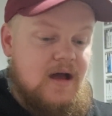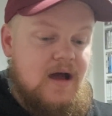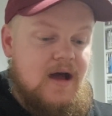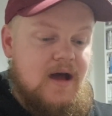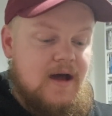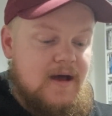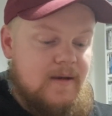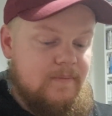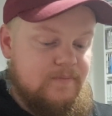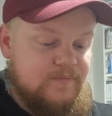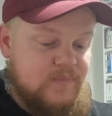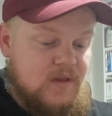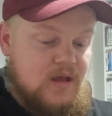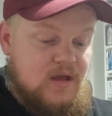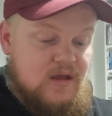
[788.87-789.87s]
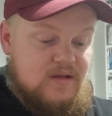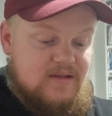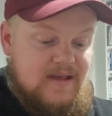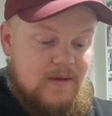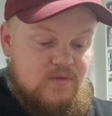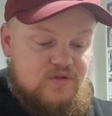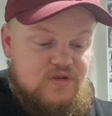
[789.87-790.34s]

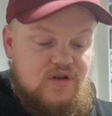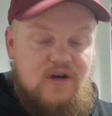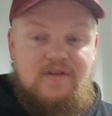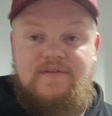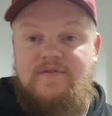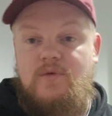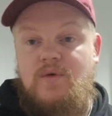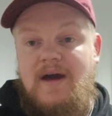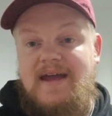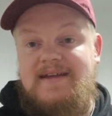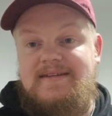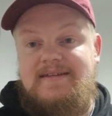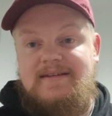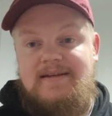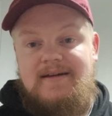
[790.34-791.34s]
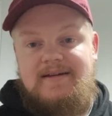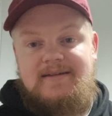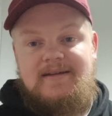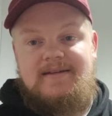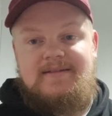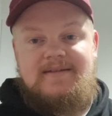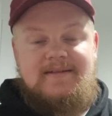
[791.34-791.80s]
So that one's gone for
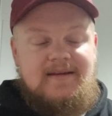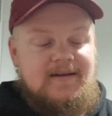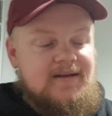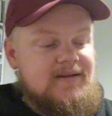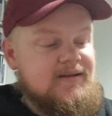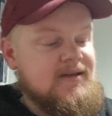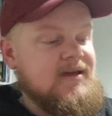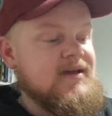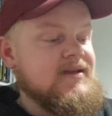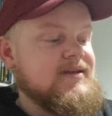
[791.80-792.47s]
£89.99.